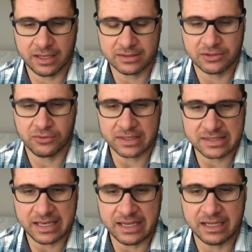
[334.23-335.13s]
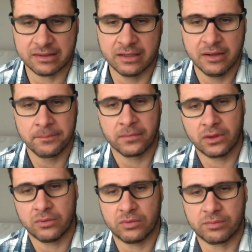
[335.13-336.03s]
got so excited,
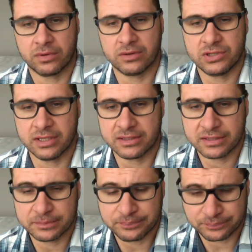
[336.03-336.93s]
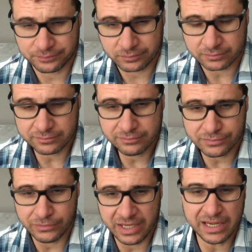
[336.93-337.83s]
we purchased
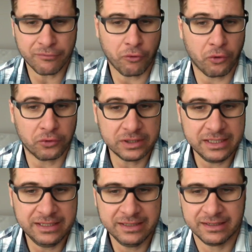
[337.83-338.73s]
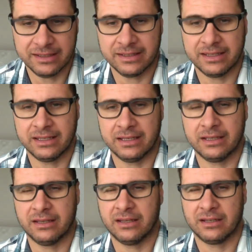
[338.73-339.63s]
kind of early,
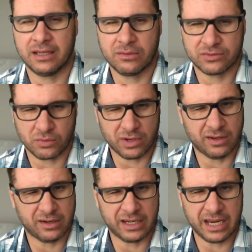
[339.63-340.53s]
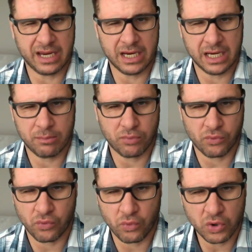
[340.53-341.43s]
and I think it was around
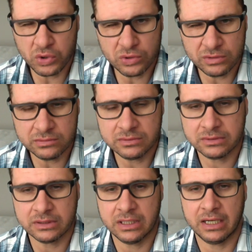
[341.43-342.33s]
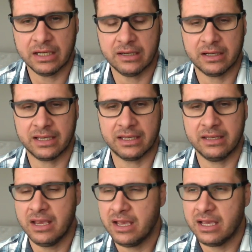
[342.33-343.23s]
April, uh, and
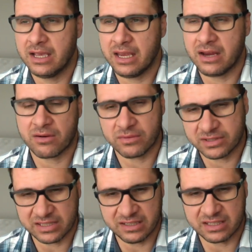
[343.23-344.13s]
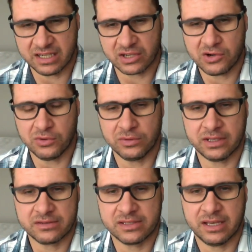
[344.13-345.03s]
here was still kind of cold
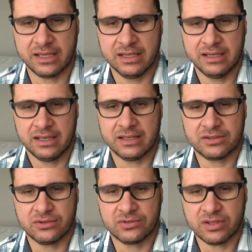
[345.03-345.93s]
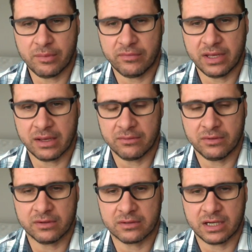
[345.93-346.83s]
outside, and so some of them
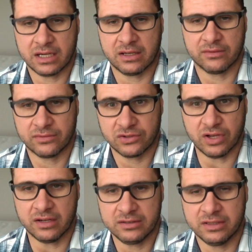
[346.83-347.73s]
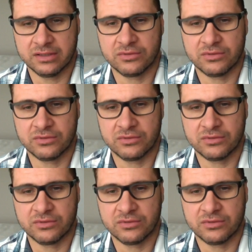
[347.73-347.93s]
were kind of stunned,